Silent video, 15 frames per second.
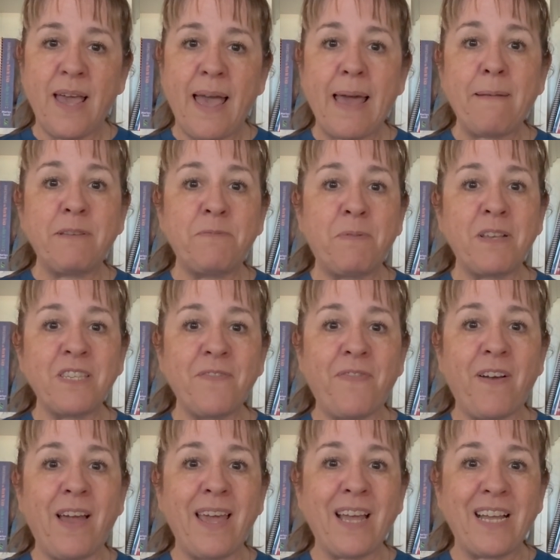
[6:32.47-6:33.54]
and I'm
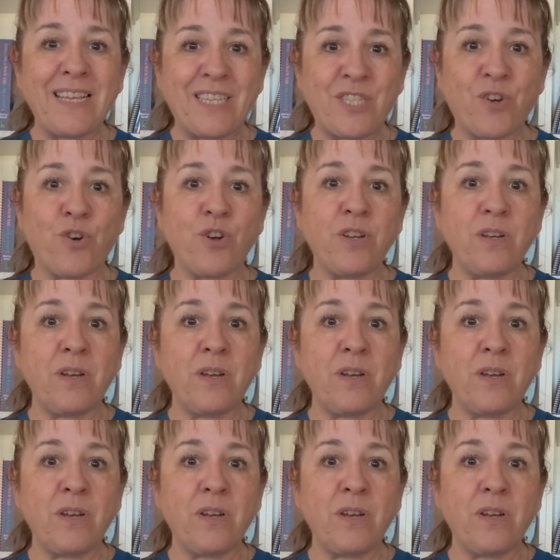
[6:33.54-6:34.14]
specifying a certain